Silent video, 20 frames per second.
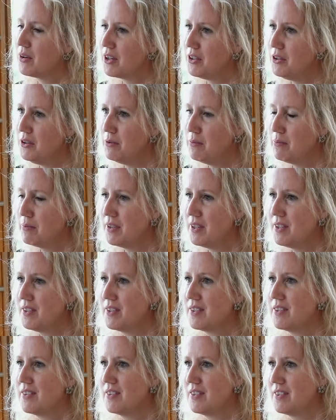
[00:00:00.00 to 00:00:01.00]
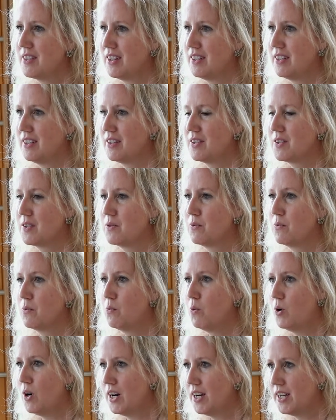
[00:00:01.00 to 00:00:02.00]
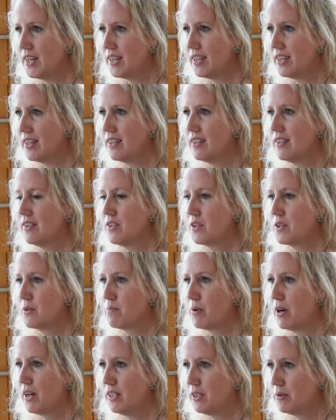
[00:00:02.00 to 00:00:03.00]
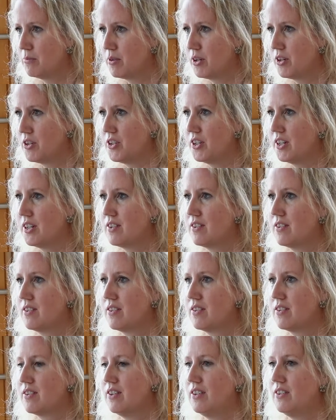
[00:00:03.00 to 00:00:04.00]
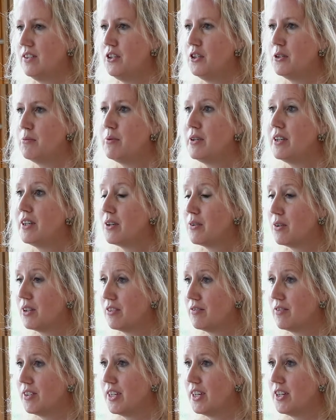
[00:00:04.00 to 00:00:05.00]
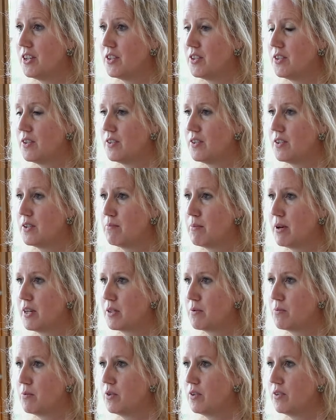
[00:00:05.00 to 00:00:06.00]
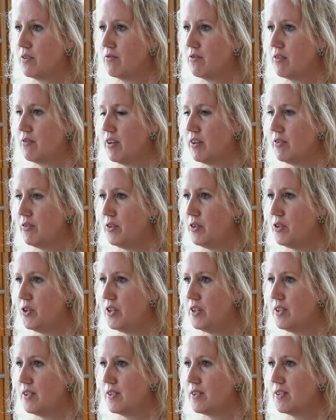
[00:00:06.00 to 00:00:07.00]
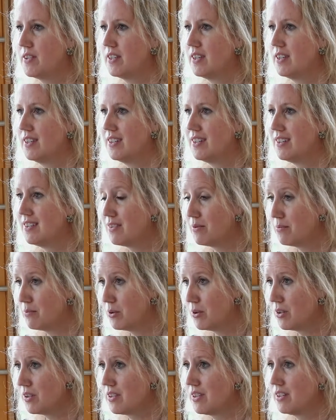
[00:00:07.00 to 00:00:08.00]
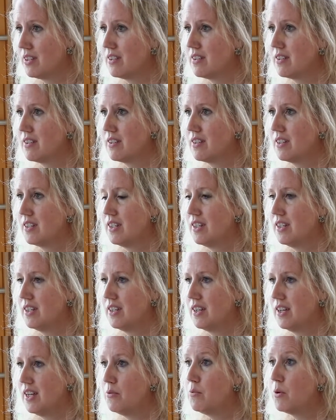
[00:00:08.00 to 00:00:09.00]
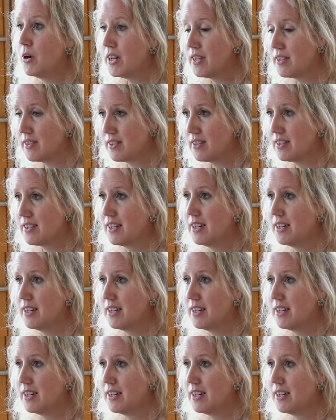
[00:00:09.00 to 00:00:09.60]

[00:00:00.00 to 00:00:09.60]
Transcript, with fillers: Can you please tell us why this pilot project on the European qualifications passport for refugees is important and why is it